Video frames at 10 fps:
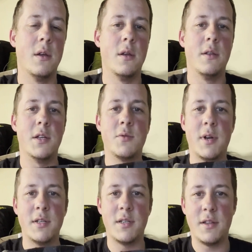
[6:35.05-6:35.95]
this one I
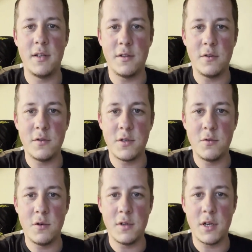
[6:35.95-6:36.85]
just did the old
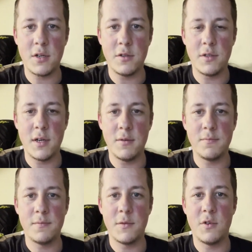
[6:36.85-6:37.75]
school electrical tape,
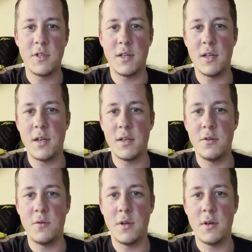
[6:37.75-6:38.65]
which I like
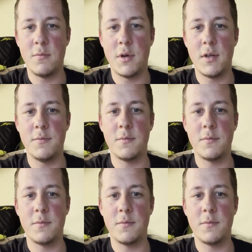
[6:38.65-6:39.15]
doing, but